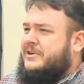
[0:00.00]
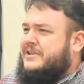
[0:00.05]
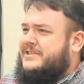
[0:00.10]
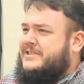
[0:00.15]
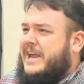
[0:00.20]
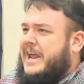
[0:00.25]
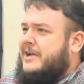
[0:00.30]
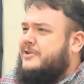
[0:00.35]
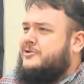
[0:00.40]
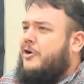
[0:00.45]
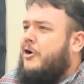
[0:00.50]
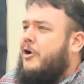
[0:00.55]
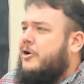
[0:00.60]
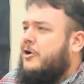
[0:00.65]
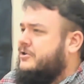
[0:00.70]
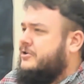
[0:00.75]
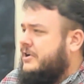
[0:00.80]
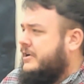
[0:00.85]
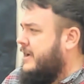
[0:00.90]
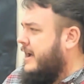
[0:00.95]
It's
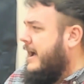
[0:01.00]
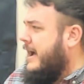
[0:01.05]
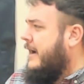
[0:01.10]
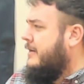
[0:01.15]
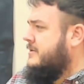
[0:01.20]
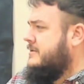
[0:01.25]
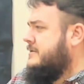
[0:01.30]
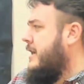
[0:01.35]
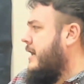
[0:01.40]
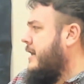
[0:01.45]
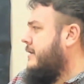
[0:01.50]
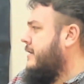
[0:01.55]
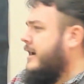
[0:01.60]
Antarctica outside.